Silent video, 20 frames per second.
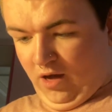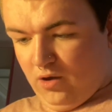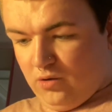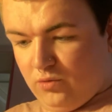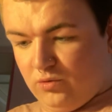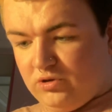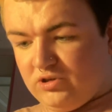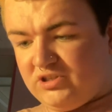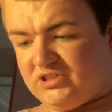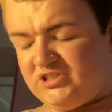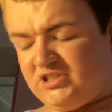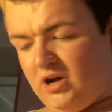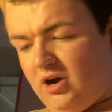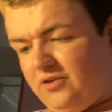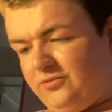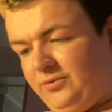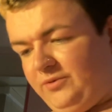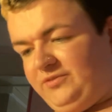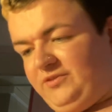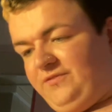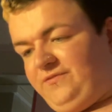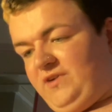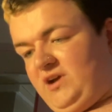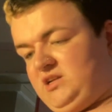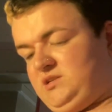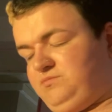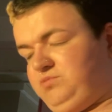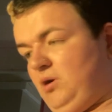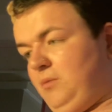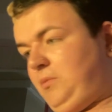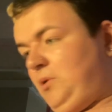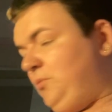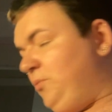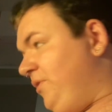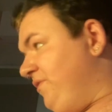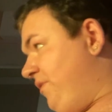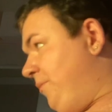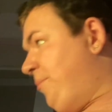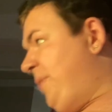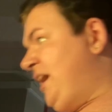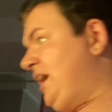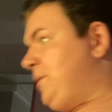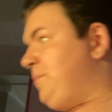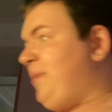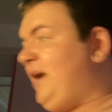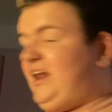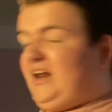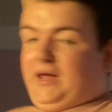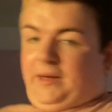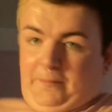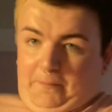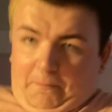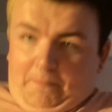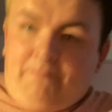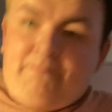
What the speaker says: We're going to start off with the first problem with a pink palette.